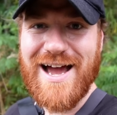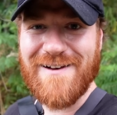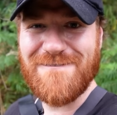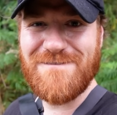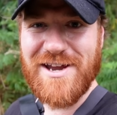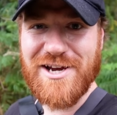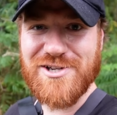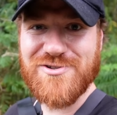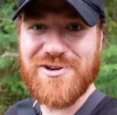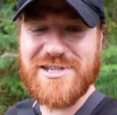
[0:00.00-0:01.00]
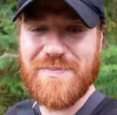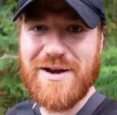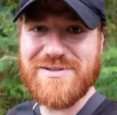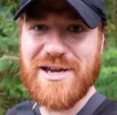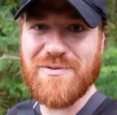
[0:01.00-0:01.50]
And fingers crossed I'll be
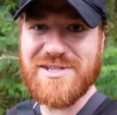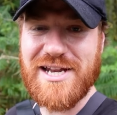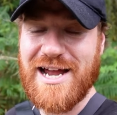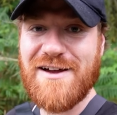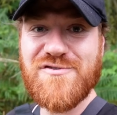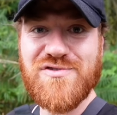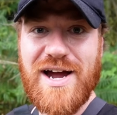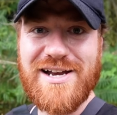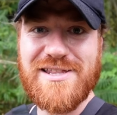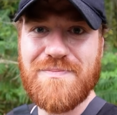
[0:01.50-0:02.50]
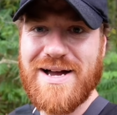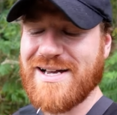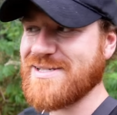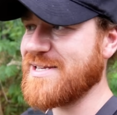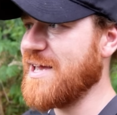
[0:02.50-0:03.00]
able to get one today. I've tried in the
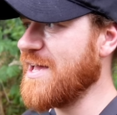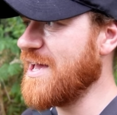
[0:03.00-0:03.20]
past